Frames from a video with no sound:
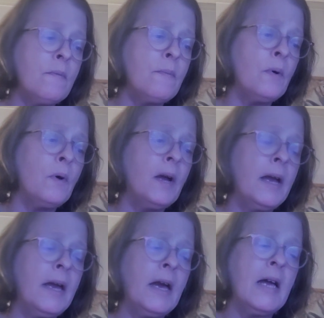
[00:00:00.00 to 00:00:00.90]
the
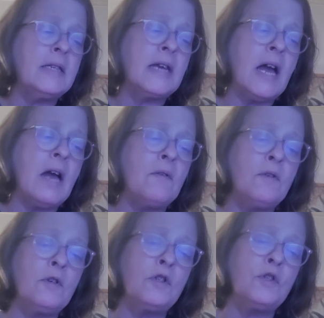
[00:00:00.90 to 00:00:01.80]
boy cut down
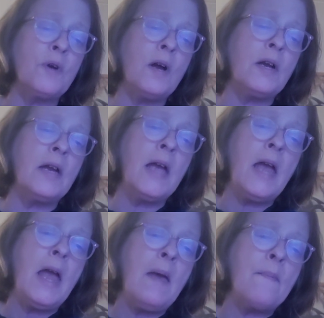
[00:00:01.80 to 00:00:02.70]
her trunk,
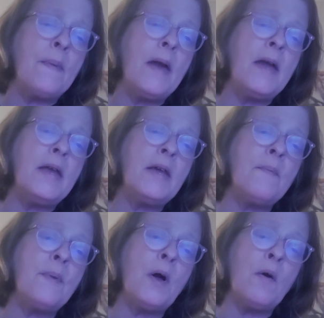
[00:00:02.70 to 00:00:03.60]
made
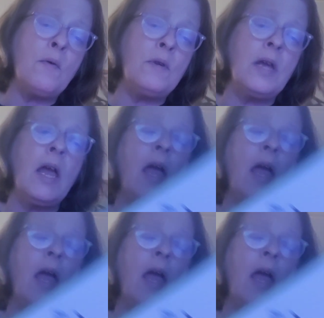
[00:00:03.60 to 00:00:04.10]
a boat,